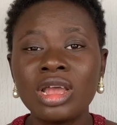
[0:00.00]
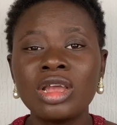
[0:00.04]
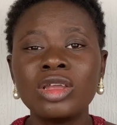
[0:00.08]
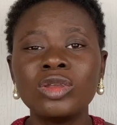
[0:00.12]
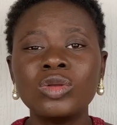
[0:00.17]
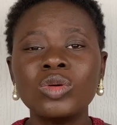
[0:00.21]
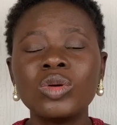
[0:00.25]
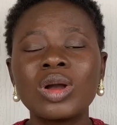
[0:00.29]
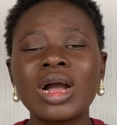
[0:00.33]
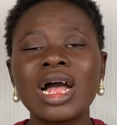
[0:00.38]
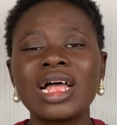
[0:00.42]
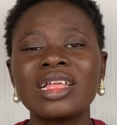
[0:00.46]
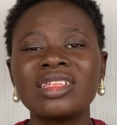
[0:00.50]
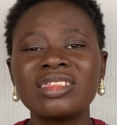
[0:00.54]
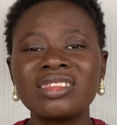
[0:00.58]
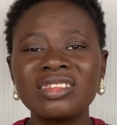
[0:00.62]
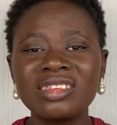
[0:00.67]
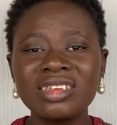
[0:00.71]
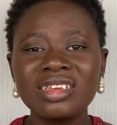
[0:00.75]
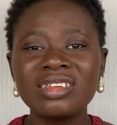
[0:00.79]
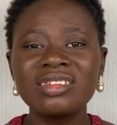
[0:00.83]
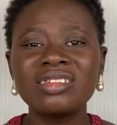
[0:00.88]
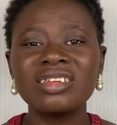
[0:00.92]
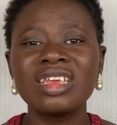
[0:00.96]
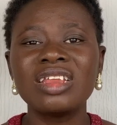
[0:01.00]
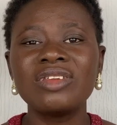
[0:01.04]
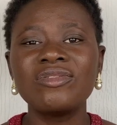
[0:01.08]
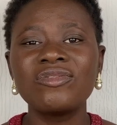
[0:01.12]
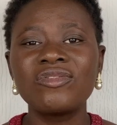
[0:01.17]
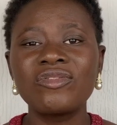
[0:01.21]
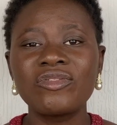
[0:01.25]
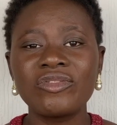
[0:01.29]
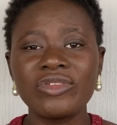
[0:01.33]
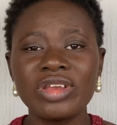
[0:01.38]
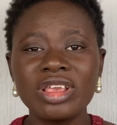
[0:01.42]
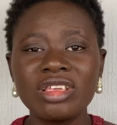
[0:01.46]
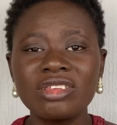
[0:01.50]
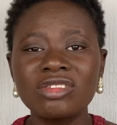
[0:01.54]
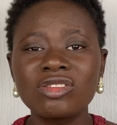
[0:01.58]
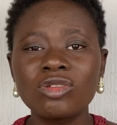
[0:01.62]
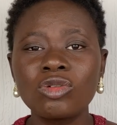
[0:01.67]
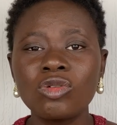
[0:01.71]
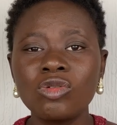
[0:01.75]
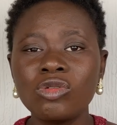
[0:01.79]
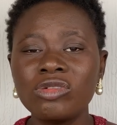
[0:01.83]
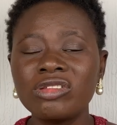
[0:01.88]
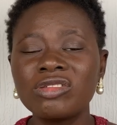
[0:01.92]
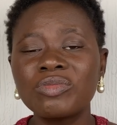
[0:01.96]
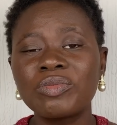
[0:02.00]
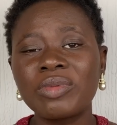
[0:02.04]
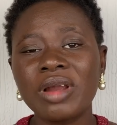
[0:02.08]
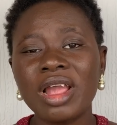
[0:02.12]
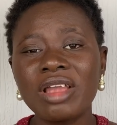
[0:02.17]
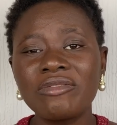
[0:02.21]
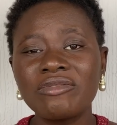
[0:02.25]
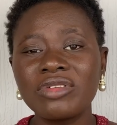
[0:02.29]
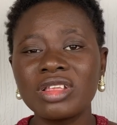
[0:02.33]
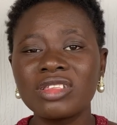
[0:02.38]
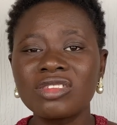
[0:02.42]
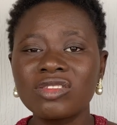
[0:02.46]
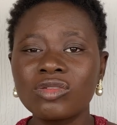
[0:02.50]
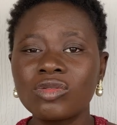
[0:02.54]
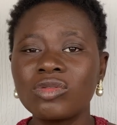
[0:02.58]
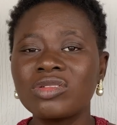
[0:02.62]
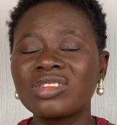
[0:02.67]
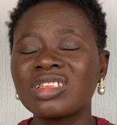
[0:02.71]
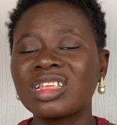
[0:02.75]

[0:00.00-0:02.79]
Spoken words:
You can teach in free schools, private schools,